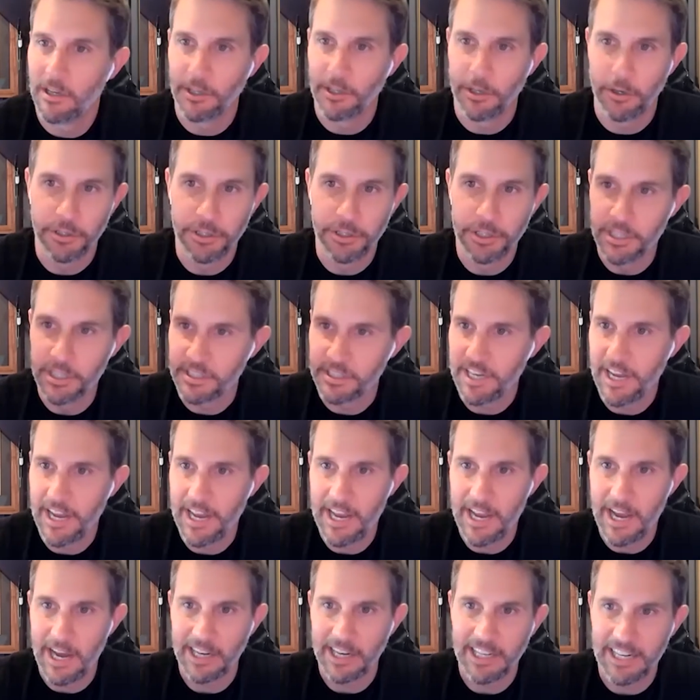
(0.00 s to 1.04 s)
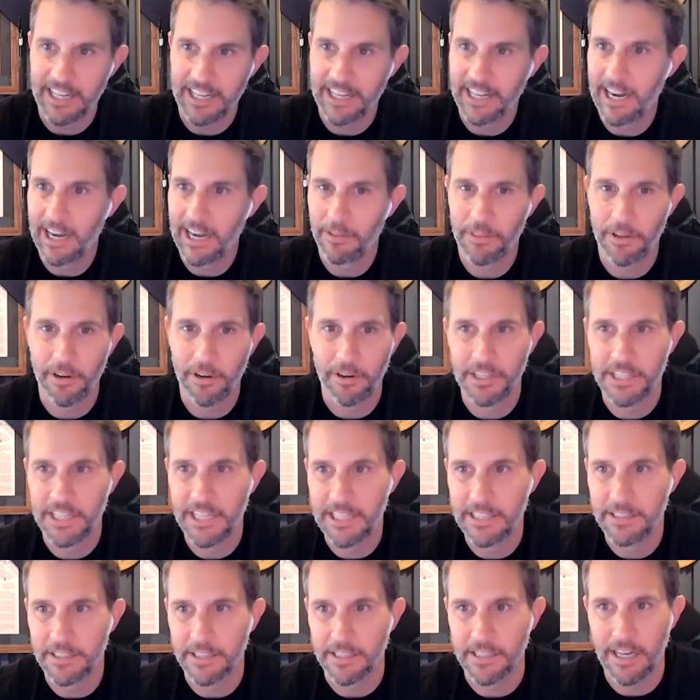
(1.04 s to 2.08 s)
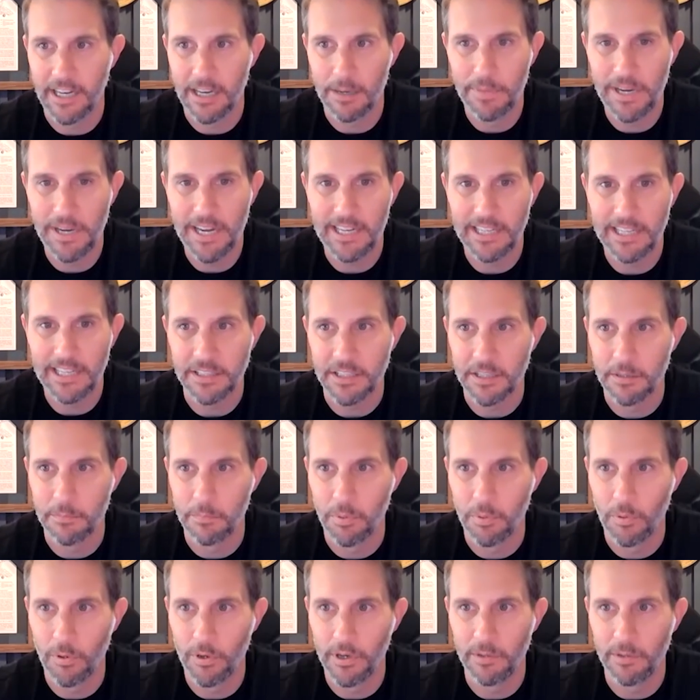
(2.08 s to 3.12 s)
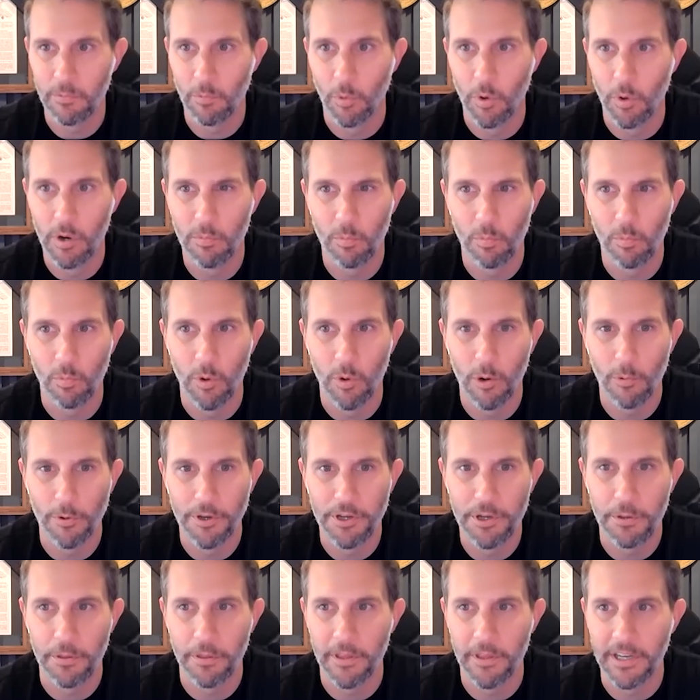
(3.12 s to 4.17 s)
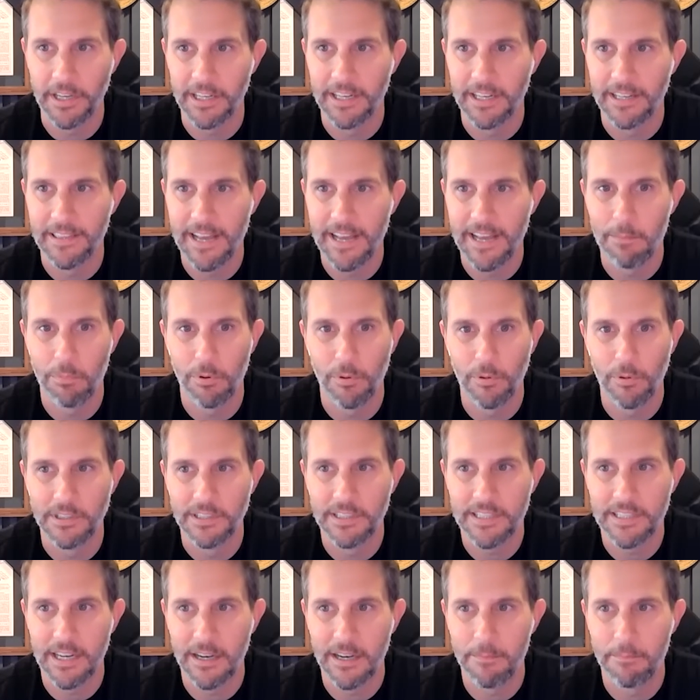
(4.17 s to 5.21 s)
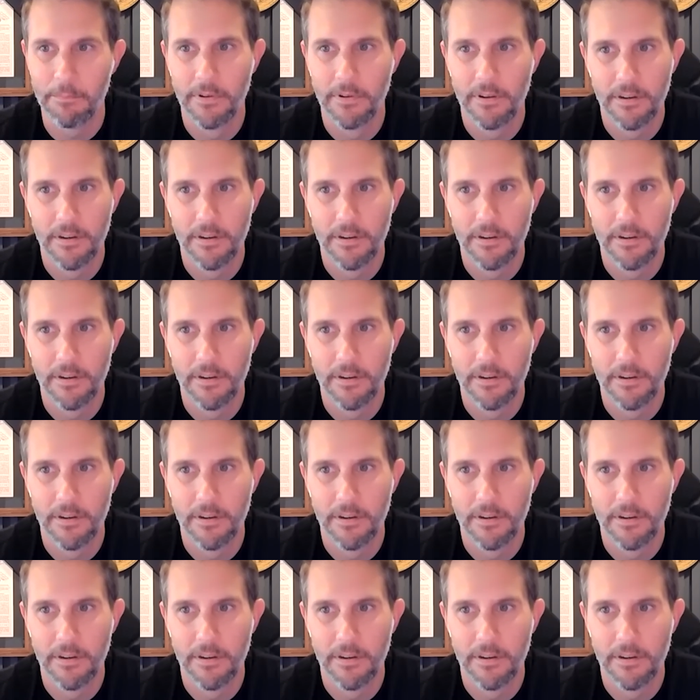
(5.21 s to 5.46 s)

you just, hey, I got to get out there and get into combat at some point. What what were you thinking at that point in time?